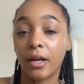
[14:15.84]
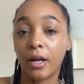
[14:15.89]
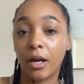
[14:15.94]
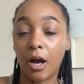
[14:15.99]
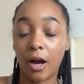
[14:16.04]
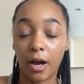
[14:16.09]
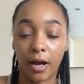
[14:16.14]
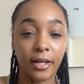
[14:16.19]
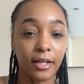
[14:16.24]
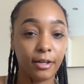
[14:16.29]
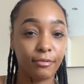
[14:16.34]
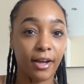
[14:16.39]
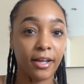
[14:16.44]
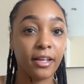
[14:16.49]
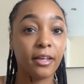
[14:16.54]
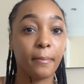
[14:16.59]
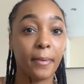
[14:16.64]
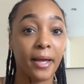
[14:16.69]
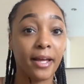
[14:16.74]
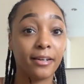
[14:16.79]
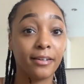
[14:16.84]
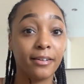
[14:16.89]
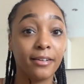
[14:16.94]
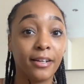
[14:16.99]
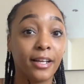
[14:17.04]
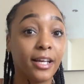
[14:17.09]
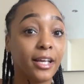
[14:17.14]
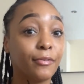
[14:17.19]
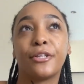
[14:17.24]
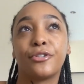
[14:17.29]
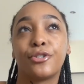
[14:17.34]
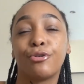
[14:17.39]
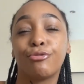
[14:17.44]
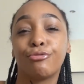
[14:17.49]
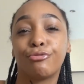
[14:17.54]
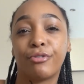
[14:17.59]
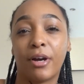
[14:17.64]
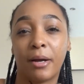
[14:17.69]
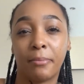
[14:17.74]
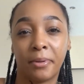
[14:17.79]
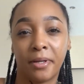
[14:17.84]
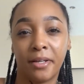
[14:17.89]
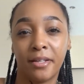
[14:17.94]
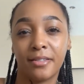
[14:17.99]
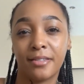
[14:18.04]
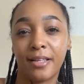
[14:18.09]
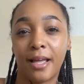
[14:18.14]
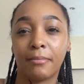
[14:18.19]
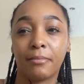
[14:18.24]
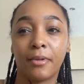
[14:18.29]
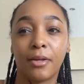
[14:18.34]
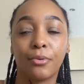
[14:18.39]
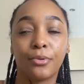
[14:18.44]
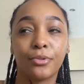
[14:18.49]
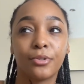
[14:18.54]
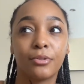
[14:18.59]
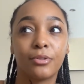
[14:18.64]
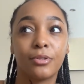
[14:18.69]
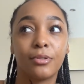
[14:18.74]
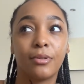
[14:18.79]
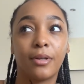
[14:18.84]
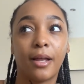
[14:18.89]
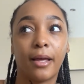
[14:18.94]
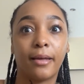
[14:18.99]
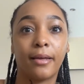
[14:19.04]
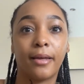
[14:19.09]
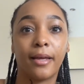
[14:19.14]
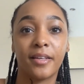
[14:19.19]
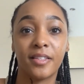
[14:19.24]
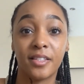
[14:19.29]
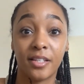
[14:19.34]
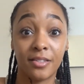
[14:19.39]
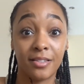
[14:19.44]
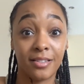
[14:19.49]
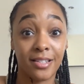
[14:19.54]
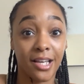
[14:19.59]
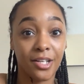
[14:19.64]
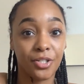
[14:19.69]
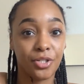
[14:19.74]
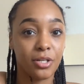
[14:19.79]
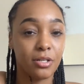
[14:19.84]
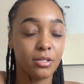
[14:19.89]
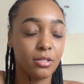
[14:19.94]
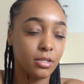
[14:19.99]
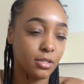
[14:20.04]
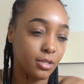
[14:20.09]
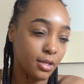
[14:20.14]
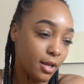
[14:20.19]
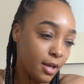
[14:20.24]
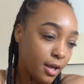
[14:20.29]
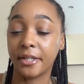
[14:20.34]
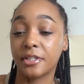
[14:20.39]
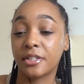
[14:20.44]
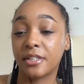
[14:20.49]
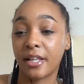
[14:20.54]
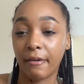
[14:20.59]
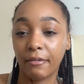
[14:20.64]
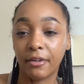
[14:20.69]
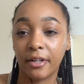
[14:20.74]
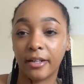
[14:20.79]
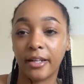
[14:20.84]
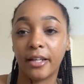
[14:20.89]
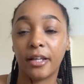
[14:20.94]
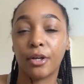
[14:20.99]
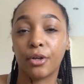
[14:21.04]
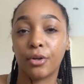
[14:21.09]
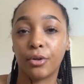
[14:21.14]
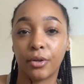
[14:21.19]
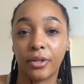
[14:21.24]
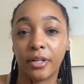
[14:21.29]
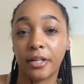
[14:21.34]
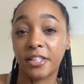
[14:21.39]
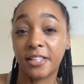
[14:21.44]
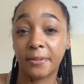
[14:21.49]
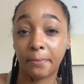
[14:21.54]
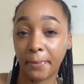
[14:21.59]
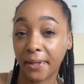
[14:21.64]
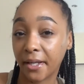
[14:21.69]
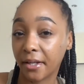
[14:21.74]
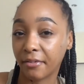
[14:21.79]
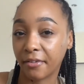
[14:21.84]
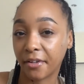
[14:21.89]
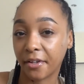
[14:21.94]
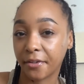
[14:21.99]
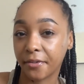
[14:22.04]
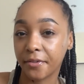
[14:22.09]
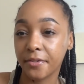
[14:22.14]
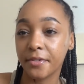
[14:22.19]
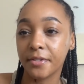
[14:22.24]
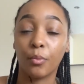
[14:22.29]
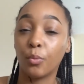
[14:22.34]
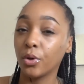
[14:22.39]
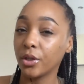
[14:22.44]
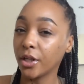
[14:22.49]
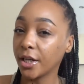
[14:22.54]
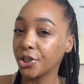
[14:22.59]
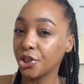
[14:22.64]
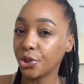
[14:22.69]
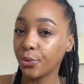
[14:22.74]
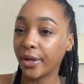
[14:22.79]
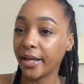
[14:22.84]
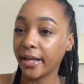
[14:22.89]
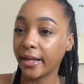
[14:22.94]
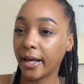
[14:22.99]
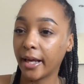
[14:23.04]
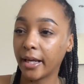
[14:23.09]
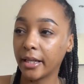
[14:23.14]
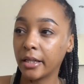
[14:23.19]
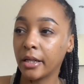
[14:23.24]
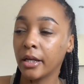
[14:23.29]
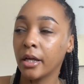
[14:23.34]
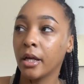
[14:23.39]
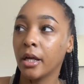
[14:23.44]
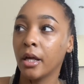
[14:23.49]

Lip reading: highly recommend. They do rabbits and they also do like kitten sessions. It's definitely a good experience. Would I do it again?